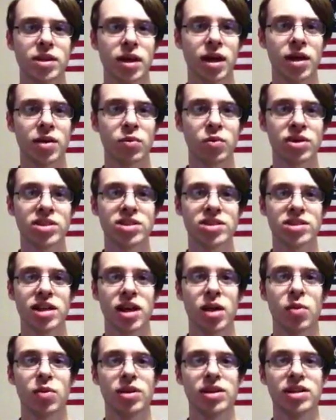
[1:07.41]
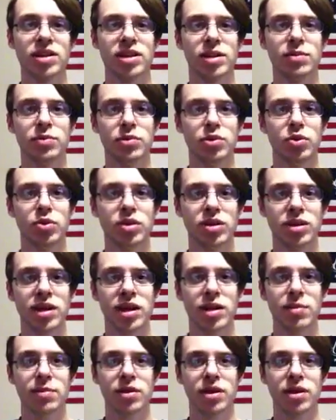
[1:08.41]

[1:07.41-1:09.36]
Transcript: don't want to say I want to keep doing that,